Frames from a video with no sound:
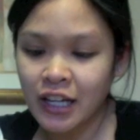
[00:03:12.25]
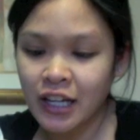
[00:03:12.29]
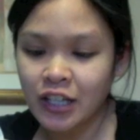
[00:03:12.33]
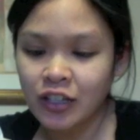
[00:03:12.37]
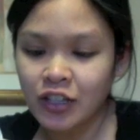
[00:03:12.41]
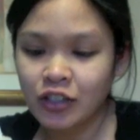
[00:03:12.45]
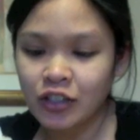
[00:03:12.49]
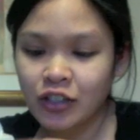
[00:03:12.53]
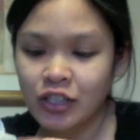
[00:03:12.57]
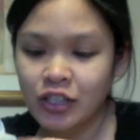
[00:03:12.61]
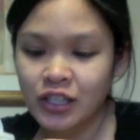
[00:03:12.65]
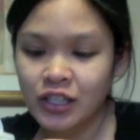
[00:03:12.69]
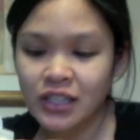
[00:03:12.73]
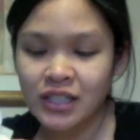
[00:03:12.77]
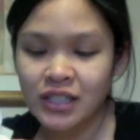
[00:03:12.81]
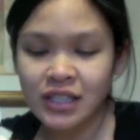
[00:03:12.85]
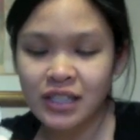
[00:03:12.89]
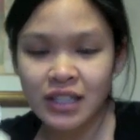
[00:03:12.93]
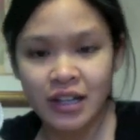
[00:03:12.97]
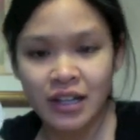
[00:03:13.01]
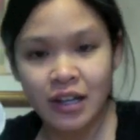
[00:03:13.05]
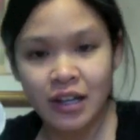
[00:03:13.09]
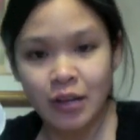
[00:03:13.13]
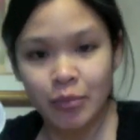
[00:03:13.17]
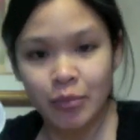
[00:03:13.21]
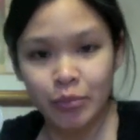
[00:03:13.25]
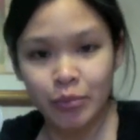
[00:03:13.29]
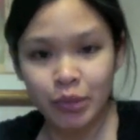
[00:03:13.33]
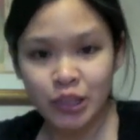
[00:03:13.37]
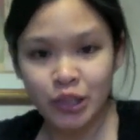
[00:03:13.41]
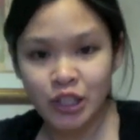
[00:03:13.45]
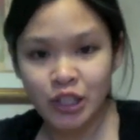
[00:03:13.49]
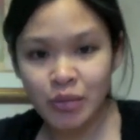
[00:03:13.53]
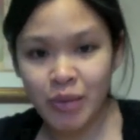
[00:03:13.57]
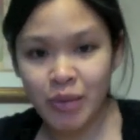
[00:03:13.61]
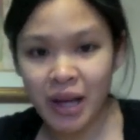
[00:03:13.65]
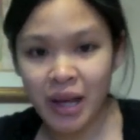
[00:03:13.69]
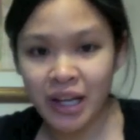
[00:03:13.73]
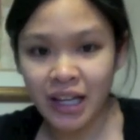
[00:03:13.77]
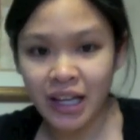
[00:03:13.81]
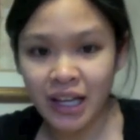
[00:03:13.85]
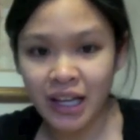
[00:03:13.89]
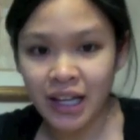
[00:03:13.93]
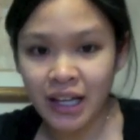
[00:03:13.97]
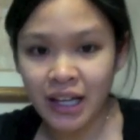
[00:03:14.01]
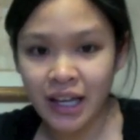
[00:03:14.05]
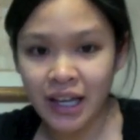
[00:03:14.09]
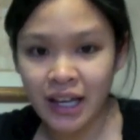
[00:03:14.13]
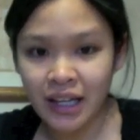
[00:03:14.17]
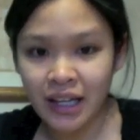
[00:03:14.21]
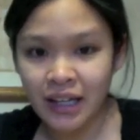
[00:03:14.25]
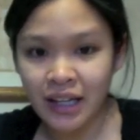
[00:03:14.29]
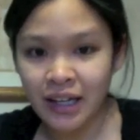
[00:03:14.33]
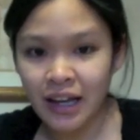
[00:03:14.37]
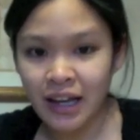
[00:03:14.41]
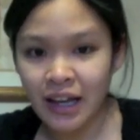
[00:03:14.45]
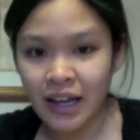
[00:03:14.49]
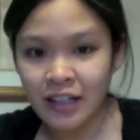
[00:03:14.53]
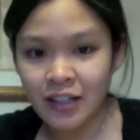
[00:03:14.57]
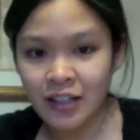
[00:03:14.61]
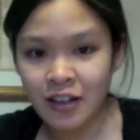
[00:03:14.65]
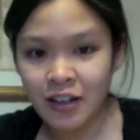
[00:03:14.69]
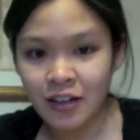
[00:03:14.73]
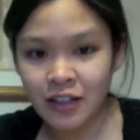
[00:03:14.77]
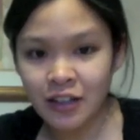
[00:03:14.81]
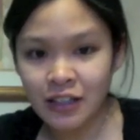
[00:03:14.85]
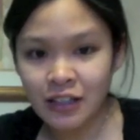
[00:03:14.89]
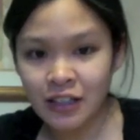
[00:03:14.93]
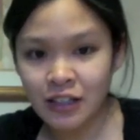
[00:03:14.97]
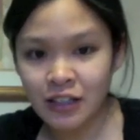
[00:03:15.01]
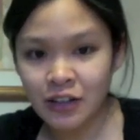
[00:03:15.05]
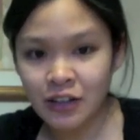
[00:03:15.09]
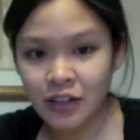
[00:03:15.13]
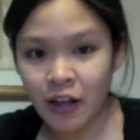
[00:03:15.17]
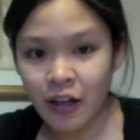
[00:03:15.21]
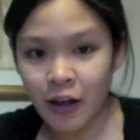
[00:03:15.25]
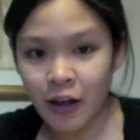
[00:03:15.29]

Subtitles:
You just push it back in, and as long as it's